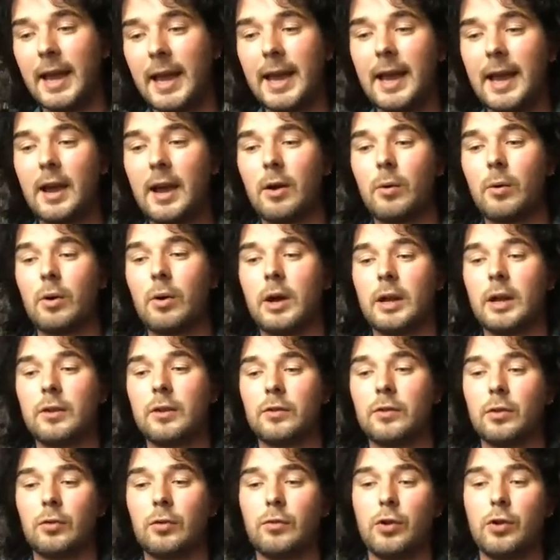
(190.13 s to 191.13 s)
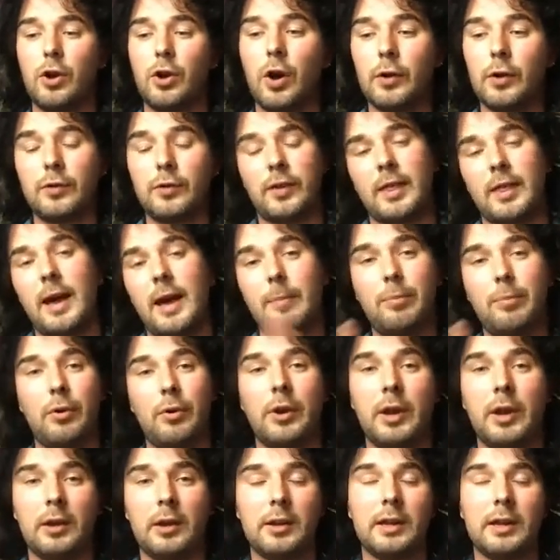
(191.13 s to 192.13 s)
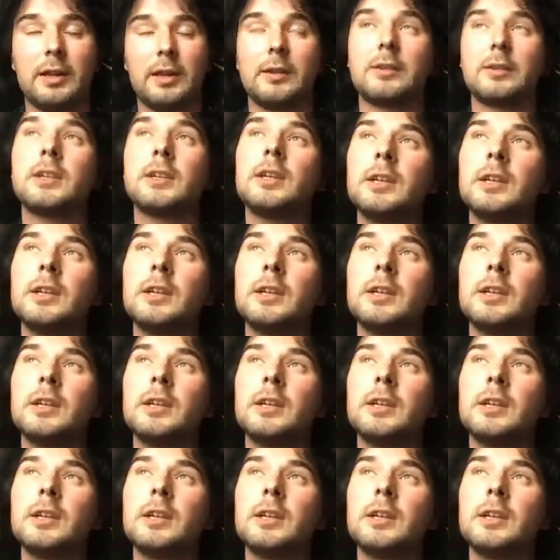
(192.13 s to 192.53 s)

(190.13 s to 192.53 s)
how I sort of got to that point, and